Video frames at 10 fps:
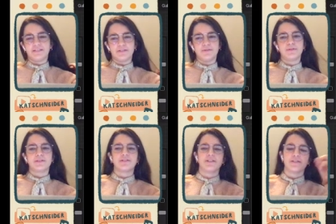
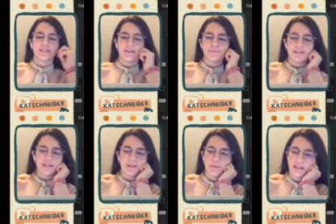North Jersey,
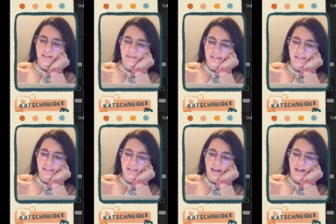missing the
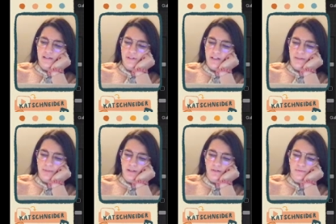bagels. I haven't had a
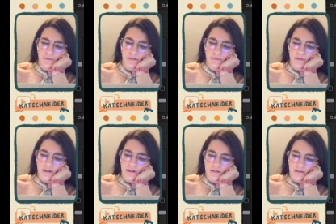bagel in forever
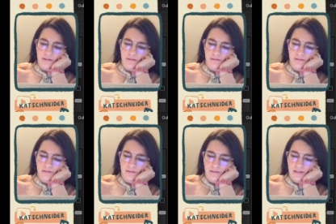either,
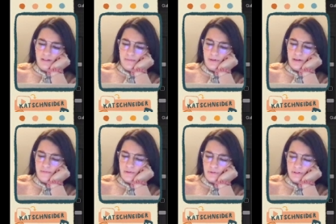but I have
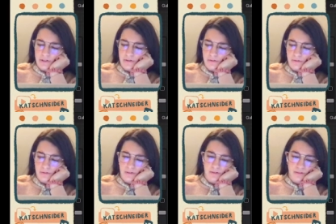no
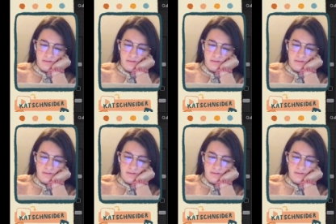excuse.